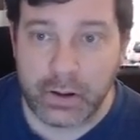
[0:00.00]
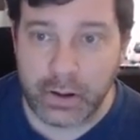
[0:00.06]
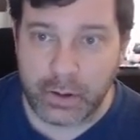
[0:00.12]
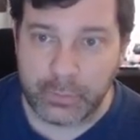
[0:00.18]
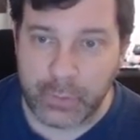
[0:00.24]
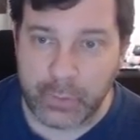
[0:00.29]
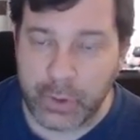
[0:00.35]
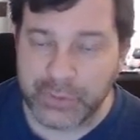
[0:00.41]

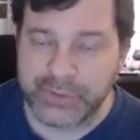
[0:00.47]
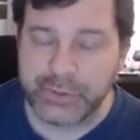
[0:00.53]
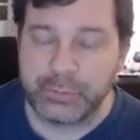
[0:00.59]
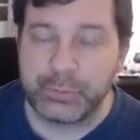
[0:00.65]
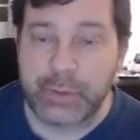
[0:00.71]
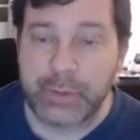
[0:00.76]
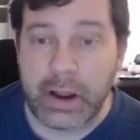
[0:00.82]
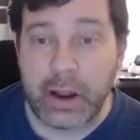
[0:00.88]
Also
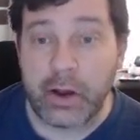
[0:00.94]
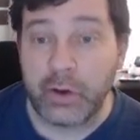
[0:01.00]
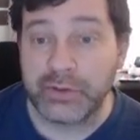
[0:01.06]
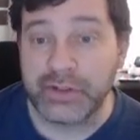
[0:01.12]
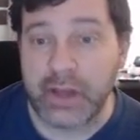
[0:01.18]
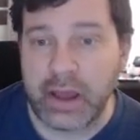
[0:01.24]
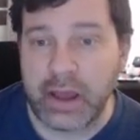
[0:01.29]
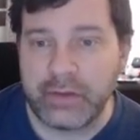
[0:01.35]

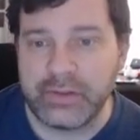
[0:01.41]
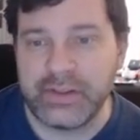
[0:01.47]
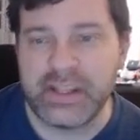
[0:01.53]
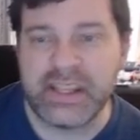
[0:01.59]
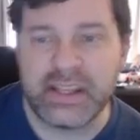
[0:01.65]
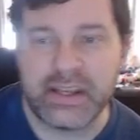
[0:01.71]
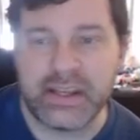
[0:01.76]
having the